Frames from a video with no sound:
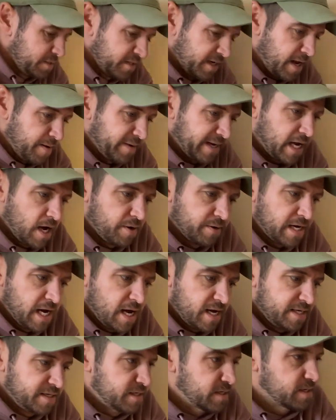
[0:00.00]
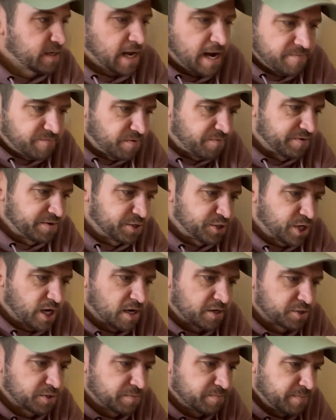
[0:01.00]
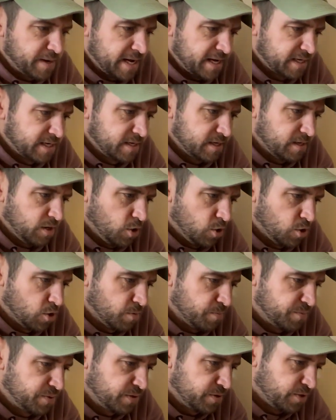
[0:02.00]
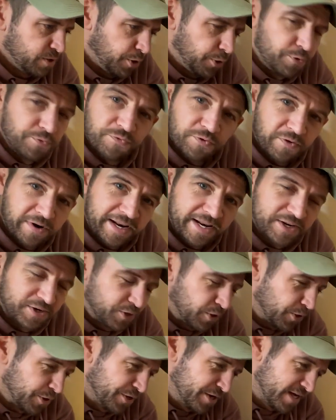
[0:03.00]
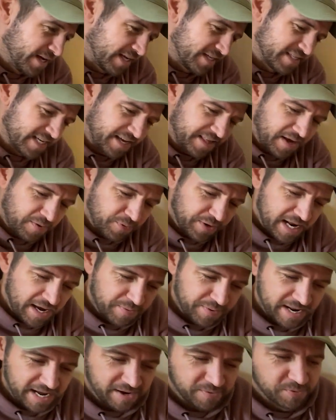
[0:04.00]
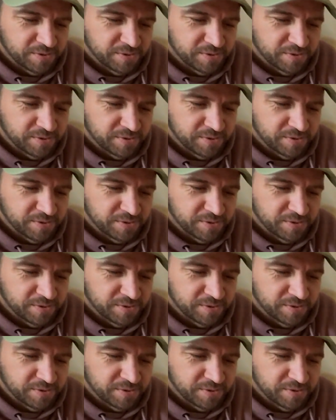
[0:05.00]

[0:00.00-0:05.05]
So there we go, guys. Everything charging back up. Hoover in, done. I can take that one out now.